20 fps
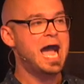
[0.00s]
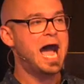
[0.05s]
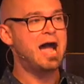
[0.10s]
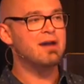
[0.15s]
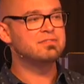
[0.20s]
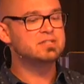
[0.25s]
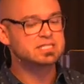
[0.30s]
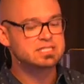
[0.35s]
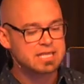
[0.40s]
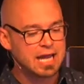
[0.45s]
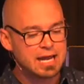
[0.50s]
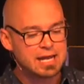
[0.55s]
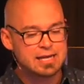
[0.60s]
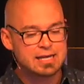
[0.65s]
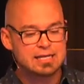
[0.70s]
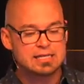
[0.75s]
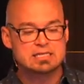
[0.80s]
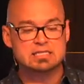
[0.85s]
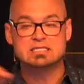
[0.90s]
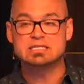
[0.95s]
"I've set an
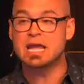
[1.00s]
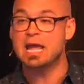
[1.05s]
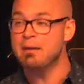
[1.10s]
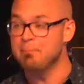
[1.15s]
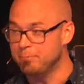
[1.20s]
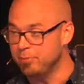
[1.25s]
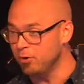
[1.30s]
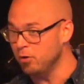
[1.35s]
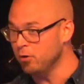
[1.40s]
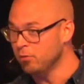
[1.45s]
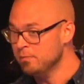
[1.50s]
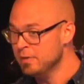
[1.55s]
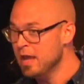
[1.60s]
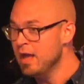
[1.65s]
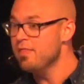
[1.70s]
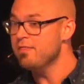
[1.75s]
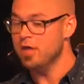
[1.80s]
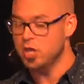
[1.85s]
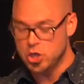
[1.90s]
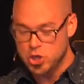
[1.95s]
example
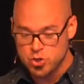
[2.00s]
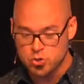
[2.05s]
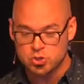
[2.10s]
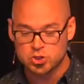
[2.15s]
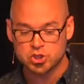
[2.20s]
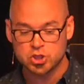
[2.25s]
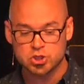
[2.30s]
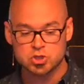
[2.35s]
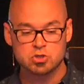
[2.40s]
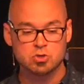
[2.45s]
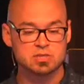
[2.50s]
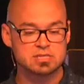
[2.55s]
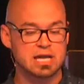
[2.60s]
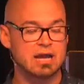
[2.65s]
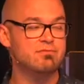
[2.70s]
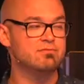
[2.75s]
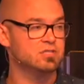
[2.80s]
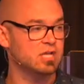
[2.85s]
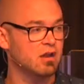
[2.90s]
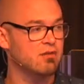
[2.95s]
that you should do as
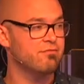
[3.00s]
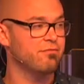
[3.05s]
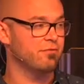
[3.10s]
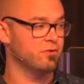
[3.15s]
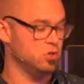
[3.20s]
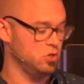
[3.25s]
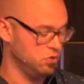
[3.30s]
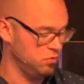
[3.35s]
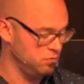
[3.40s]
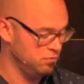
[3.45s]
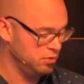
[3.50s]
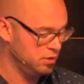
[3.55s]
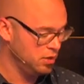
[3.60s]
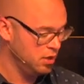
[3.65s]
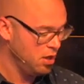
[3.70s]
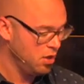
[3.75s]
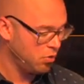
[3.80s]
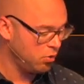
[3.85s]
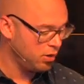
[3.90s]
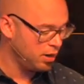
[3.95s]
I've done for you."
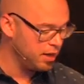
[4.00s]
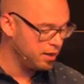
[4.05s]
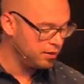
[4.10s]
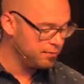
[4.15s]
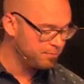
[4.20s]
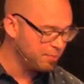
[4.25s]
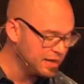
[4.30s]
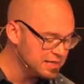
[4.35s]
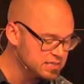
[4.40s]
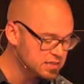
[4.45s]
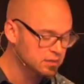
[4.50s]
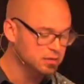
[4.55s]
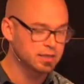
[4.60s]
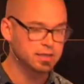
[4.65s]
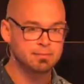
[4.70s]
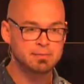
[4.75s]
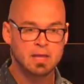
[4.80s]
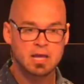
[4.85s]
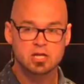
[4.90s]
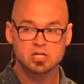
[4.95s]
Or
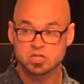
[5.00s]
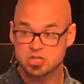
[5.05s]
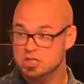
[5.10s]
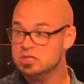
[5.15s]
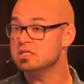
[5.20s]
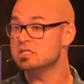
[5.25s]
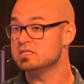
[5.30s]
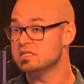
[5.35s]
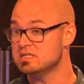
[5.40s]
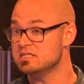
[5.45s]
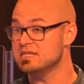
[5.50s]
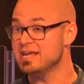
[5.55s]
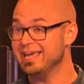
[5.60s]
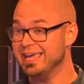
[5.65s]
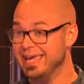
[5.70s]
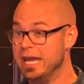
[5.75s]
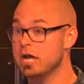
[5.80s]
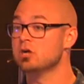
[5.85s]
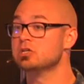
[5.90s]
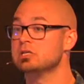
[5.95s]
basically, Jesus is
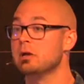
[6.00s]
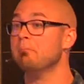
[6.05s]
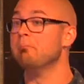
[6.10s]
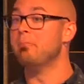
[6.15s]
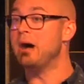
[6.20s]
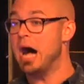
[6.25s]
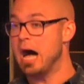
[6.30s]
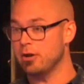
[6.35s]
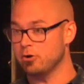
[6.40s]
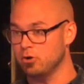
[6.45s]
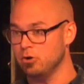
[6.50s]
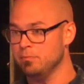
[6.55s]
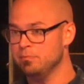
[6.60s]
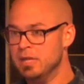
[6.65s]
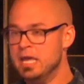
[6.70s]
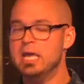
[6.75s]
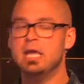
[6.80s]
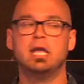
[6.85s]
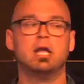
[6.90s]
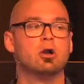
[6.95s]
saying, here's a model.
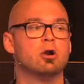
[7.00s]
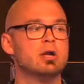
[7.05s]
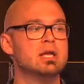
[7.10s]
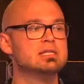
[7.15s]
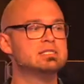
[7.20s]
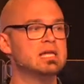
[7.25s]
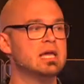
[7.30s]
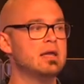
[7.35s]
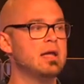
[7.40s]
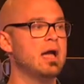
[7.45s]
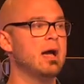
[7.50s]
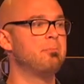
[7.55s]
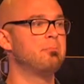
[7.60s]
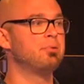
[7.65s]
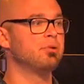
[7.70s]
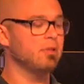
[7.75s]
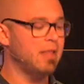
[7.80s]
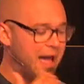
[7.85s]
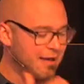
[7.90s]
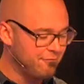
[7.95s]
Here is a
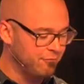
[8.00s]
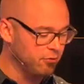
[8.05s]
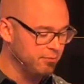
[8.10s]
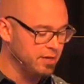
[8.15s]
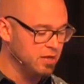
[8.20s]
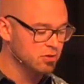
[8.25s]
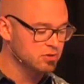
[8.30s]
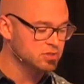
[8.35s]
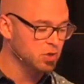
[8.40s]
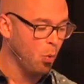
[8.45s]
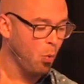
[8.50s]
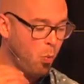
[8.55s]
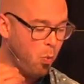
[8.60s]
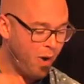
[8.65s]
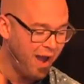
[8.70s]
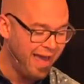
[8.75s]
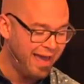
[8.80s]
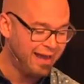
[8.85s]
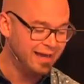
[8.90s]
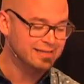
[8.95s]
platform. Here is a
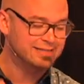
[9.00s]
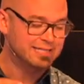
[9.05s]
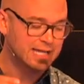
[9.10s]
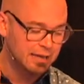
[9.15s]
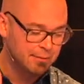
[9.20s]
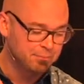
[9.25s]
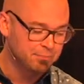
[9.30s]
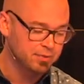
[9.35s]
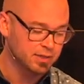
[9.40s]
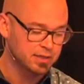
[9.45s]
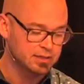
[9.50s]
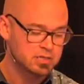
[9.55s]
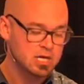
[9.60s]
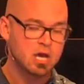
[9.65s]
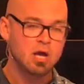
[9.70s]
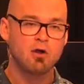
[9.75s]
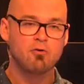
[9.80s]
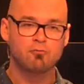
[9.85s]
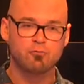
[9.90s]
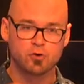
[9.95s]
way, a template
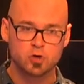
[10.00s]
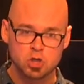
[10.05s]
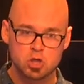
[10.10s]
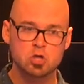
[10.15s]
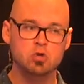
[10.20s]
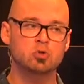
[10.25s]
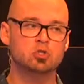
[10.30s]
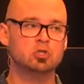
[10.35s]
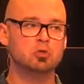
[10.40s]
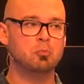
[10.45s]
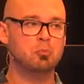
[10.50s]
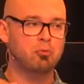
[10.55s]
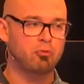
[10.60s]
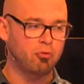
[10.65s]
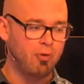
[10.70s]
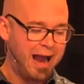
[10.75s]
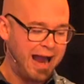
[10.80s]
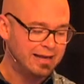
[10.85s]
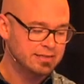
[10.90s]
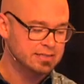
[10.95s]
for you to
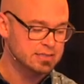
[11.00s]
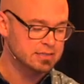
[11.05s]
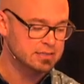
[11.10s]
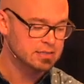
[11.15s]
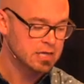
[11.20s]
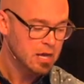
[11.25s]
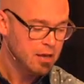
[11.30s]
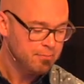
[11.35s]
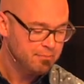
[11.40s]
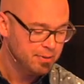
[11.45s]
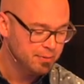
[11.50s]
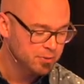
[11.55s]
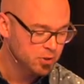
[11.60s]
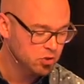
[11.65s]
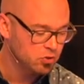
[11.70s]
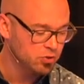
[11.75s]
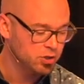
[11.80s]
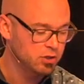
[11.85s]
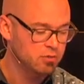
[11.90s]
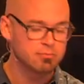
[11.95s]
practice
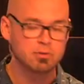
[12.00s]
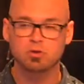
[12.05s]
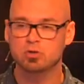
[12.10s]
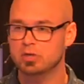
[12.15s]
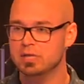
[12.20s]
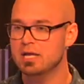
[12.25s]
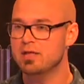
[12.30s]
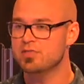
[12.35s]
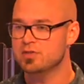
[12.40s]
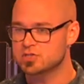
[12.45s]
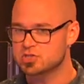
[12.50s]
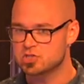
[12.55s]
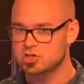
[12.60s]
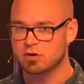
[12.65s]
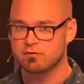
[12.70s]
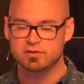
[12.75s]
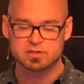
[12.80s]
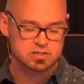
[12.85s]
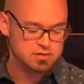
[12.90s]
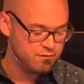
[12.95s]
biblical humility in the
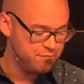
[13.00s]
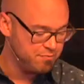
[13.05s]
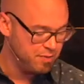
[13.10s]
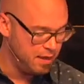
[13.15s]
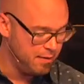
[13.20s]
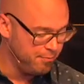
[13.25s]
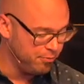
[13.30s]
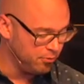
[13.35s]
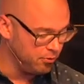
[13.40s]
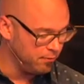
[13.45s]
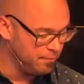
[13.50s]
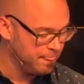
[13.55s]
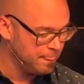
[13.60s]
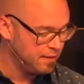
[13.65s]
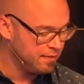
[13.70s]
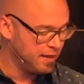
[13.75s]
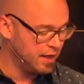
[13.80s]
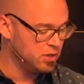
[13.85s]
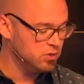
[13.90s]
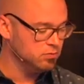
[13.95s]
service of people
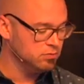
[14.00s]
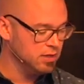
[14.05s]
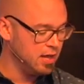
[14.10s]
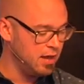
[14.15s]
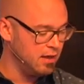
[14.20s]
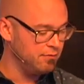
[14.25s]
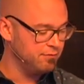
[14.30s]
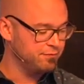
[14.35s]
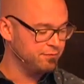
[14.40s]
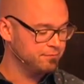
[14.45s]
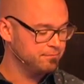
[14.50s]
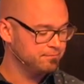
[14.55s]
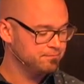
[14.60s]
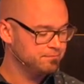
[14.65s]
that you love.